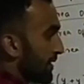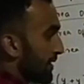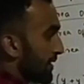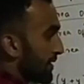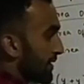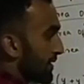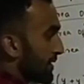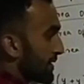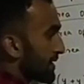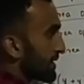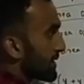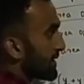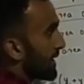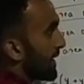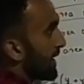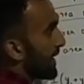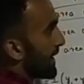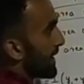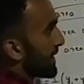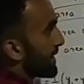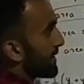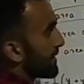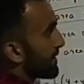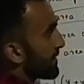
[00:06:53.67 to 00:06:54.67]
This is the
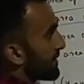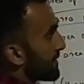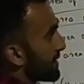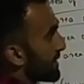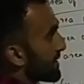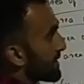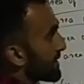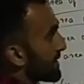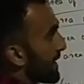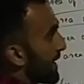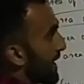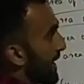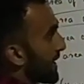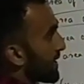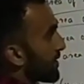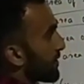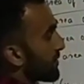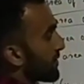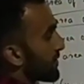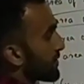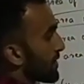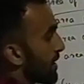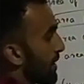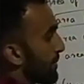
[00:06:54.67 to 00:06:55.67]
height of
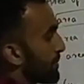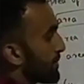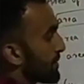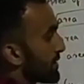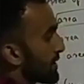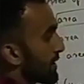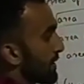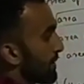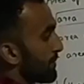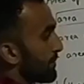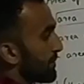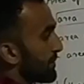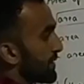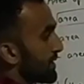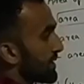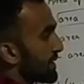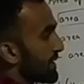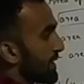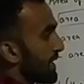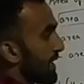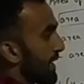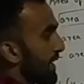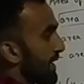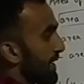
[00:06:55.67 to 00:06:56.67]
the trapezium. This is
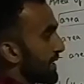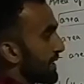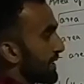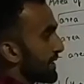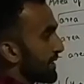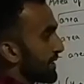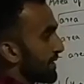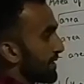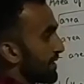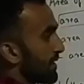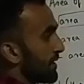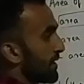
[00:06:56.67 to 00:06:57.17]
the height.